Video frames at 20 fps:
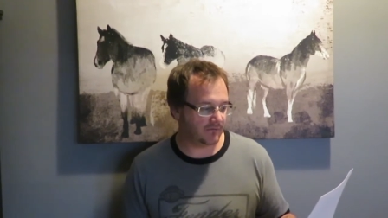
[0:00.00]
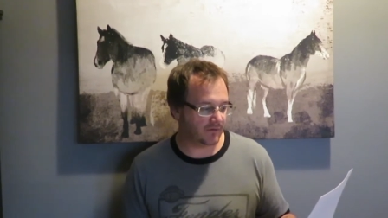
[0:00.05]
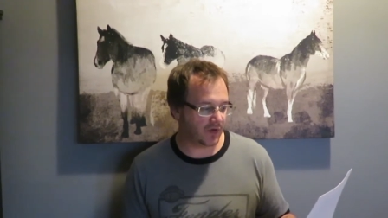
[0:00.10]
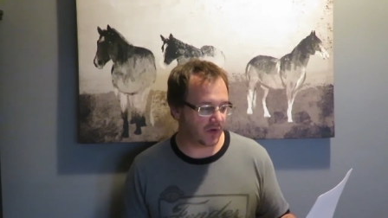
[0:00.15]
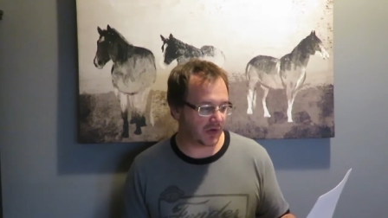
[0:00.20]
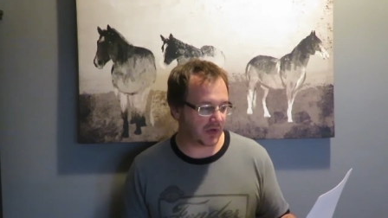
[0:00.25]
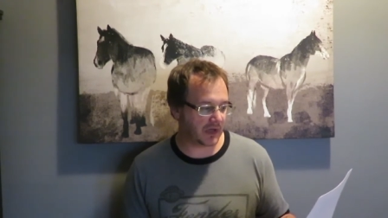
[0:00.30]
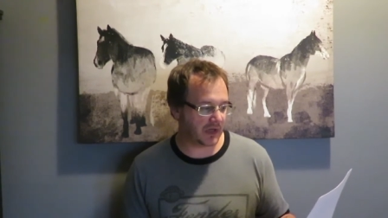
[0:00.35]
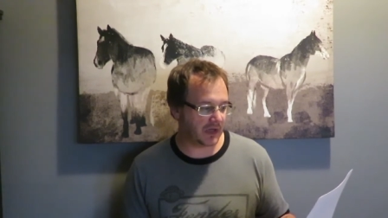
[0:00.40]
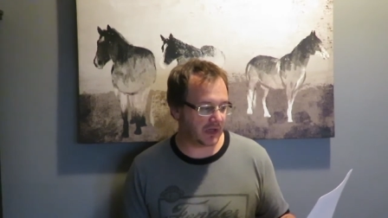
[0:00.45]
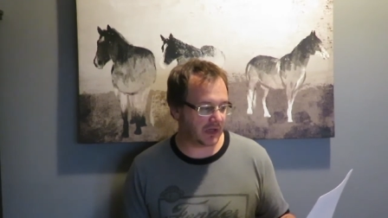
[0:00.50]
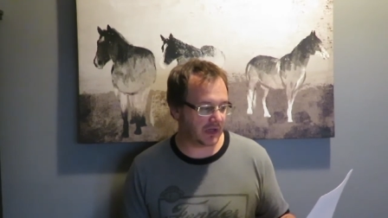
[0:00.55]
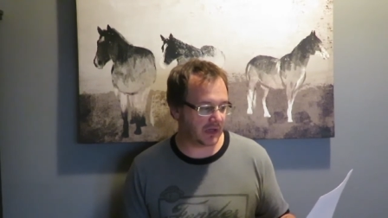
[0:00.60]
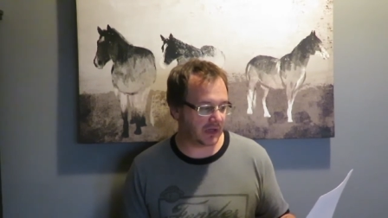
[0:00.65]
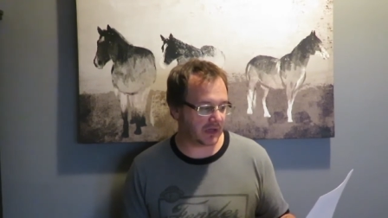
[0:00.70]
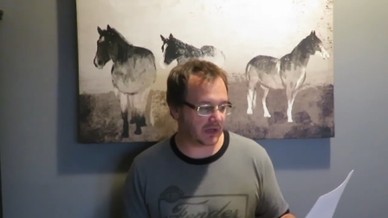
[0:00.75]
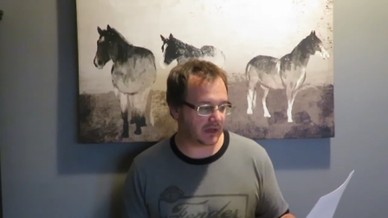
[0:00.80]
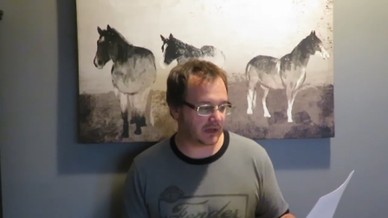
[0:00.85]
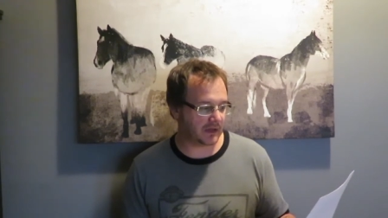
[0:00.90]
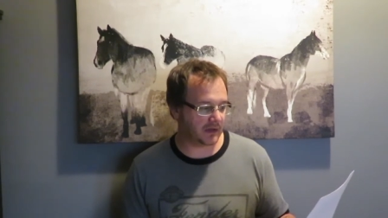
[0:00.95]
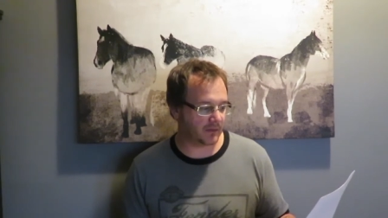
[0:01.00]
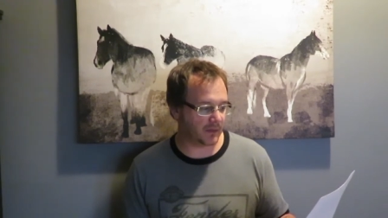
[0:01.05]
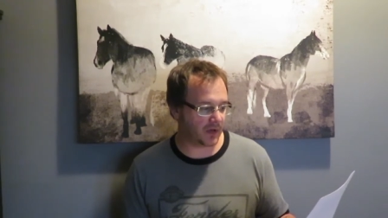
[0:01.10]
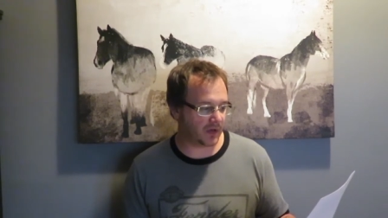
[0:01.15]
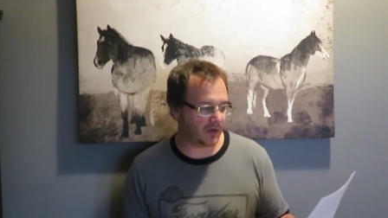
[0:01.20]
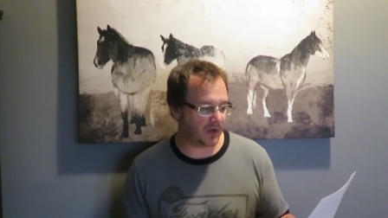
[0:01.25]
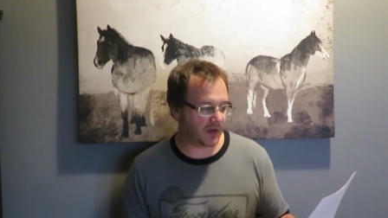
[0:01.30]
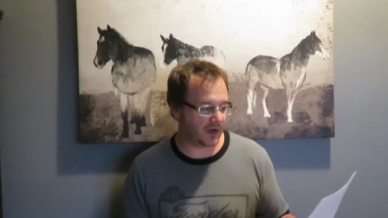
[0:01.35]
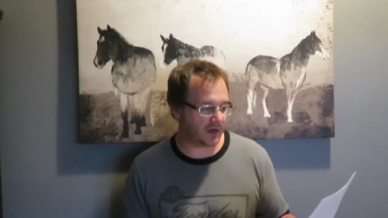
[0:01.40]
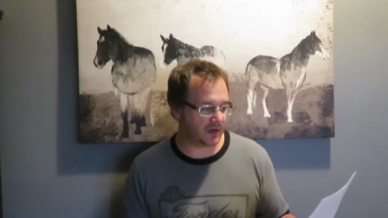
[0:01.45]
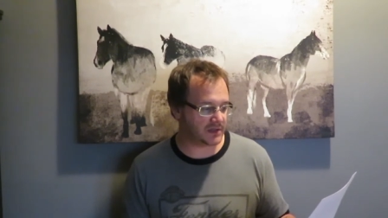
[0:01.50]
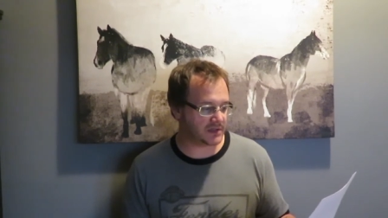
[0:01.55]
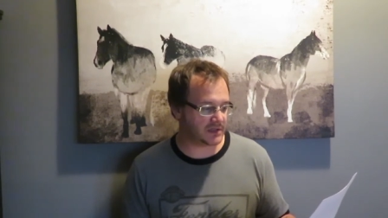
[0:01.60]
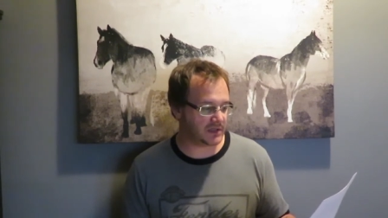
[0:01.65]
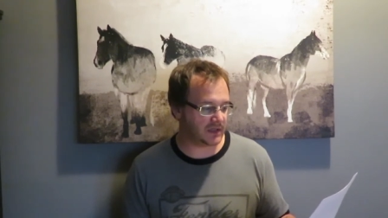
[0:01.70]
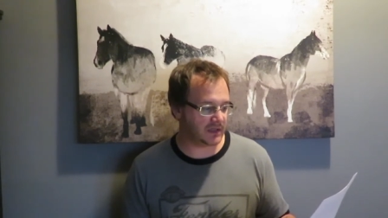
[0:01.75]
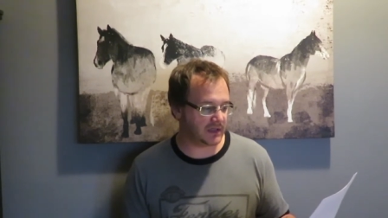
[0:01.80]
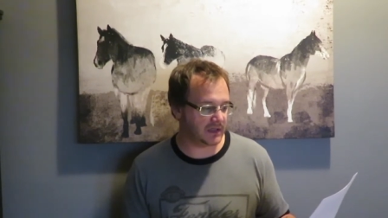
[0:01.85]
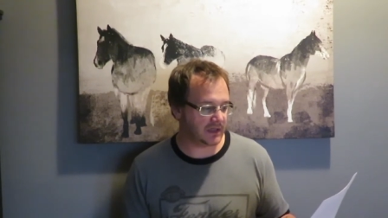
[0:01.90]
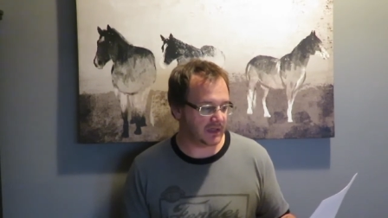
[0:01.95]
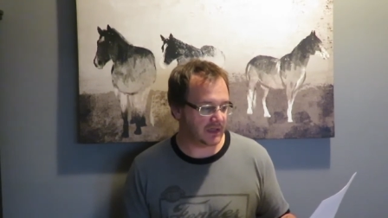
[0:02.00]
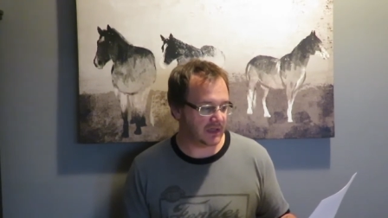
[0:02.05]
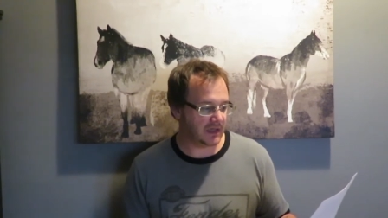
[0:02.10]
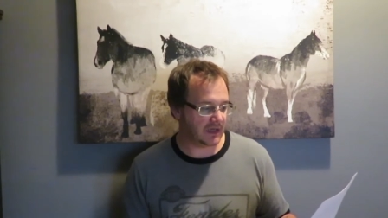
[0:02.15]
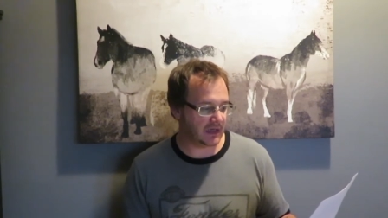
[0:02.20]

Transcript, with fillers: versus the Mariachi.